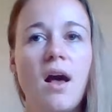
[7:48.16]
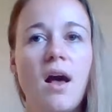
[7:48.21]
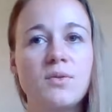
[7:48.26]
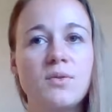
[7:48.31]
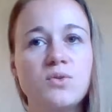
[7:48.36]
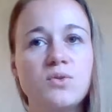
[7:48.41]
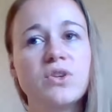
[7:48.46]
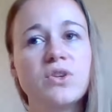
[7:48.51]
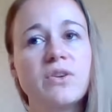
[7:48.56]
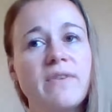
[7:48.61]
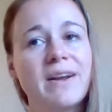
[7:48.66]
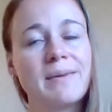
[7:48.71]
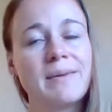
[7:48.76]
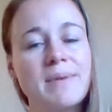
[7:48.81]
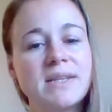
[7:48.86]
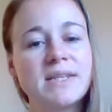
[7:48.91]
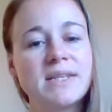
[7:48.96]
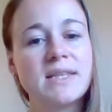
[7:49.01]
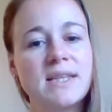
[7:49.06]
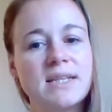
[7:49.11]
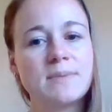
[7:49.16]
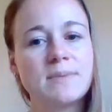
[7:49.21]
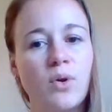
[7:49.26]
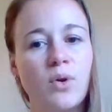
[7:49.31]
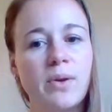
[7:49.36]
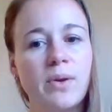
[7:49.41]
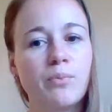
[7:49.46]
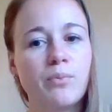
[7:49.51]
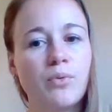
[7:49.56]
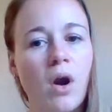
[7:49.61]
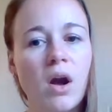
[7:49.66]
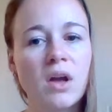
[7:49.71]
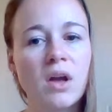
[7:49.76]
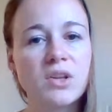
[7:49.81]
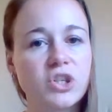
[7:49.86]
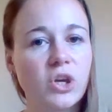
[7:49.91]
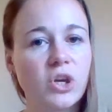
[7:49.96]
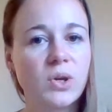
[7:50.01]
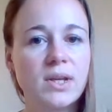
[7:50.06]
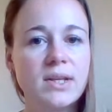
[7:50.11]
I would also recommend at this point, prior
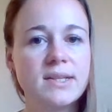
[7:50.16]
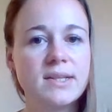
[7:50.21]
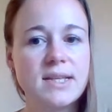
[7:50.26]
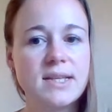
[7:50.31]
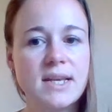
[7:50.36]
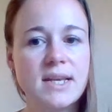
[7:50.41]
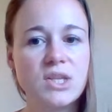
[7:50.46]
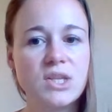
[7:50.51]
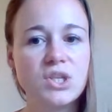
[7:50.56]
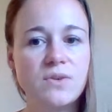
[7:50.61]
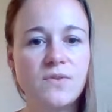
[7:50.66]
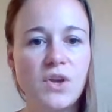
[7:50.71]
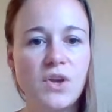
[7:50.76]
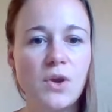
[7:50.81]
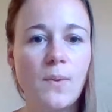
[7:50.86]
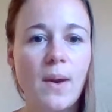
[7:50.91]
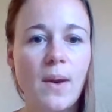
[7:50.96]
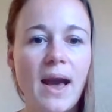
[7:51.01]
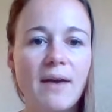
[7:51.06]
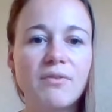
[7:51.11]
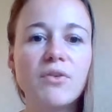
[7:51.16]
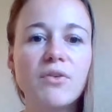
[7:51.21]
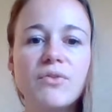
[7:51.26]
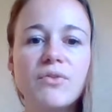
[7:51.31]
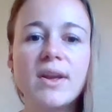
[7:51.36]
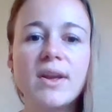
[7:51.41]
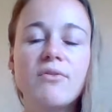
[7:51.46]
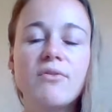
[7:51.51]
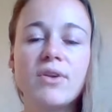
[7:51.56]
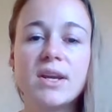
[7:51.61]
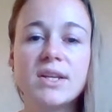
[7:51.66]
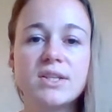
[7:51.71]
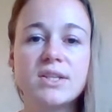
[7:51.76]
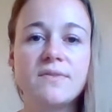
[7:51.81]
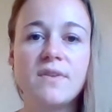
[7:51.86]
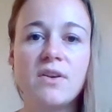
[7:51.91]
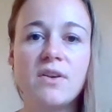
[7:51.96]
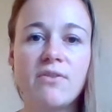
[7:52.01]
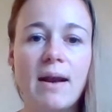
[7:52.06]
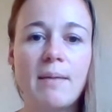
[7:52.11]
to going into the interview, have a reread
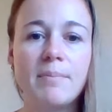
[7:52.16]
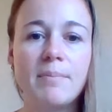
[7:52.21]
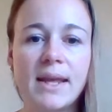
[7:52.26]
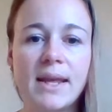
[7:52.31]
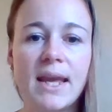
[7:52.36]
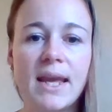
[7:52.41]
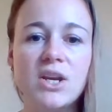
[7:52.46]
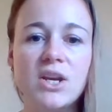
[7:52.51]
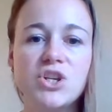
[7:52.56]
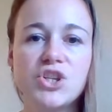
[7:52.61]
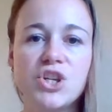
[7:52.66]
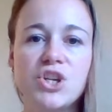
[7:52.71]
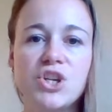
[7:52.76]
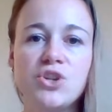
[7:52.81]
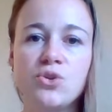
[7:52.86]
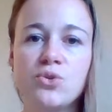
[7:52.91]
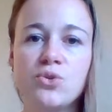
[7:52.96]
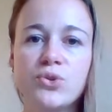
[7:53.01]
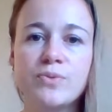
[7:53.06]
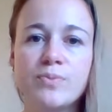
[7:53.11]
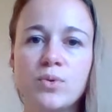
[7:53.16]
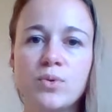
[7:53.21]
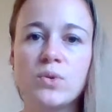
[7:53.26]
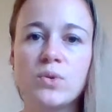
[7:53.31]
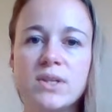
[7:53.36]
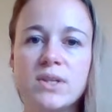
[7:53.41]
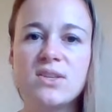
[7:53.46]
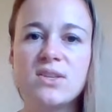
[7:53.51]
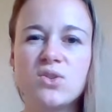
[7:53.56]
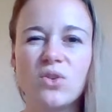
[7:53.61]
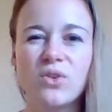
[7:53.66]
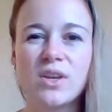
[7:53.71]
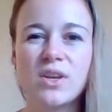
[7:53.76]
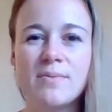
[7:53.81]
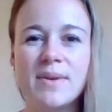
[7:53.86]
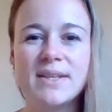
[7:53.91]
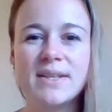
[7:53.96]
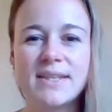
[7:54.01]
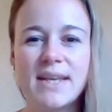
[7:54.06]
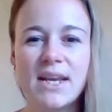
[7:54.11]
of your application and your supporting
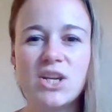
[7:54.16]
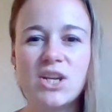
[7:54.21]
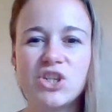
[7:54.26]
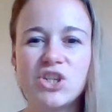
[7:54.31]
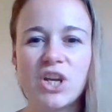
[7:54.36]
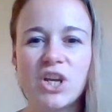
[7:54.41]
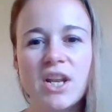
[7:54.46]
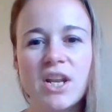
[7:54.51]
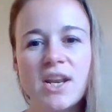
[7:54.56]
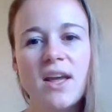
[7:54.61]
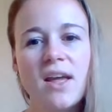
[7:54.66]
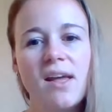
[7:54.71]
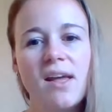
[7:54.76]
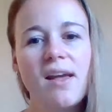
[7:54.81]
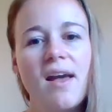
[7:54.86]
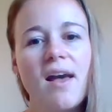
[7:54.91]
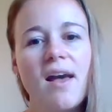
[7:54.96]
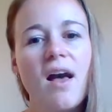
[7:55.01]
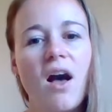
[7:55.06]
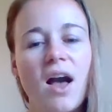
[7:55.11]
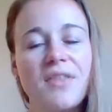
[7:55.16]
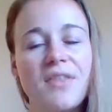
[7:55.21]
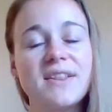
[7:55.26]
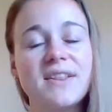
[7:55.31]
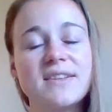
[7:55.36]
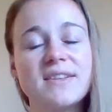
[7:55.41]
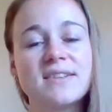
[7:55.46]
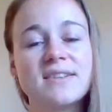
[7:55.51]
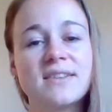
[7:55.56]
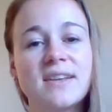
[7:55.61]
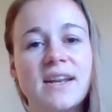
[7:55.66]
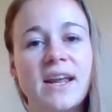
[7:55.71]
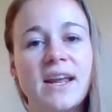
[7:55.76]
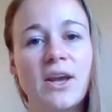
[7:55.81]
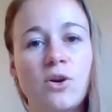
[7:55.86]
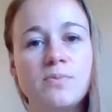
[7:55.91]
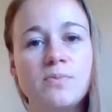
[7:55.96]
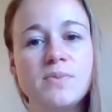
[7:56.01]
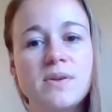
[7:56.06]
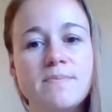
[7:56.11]
documentation. I think this is going to
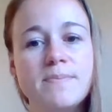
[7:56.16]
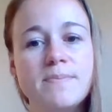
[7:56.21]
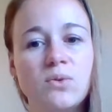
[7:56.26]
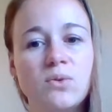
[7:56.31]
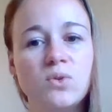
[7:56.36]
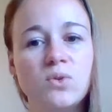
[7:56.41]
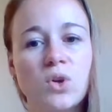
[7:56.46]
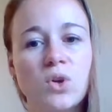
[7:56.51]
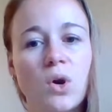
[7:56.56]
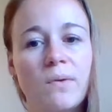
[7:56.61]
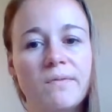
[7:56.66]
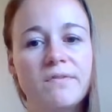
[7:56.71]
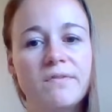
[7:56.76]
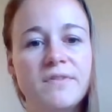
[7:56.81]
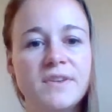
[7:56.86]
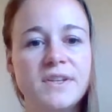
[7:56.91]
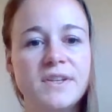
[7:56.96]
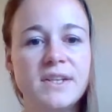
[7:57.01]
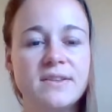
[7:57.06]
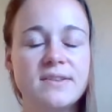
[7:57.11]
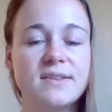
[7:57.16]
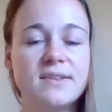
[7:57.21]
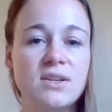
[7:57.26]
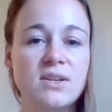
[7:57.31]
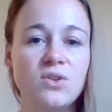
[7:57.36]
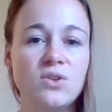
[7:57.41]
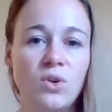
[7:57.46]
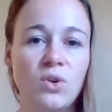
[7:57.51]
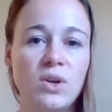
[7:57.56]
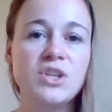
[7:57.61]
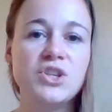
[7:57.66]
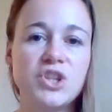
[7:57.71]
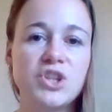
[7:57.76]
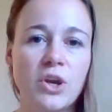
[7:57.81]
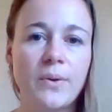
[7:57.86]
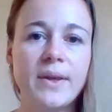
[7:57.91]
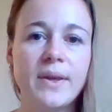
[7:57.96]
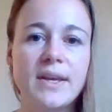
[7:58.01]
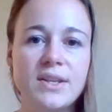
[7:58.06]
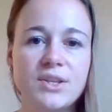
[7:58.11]
help you build confidence and knowledge
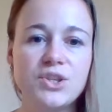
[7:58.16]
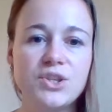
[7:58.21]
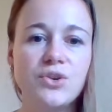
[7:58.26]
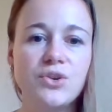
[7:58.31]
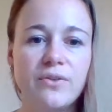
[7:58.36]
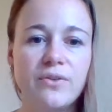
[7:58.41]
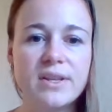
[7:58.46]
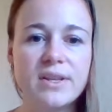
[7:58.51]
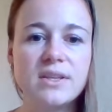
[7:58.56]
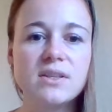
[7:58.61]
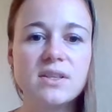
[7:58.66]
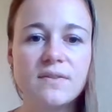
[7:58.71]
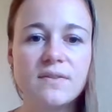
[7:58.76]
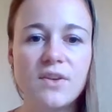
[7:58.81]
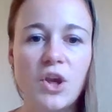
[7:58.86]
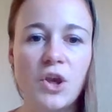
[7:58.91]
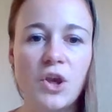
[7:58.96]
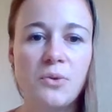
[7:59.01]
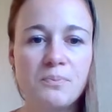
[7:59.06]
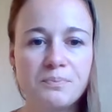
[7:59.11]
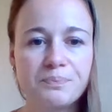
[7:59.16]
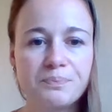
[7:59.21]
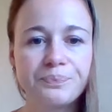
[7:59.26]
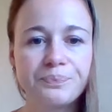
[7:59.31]
going into your interview.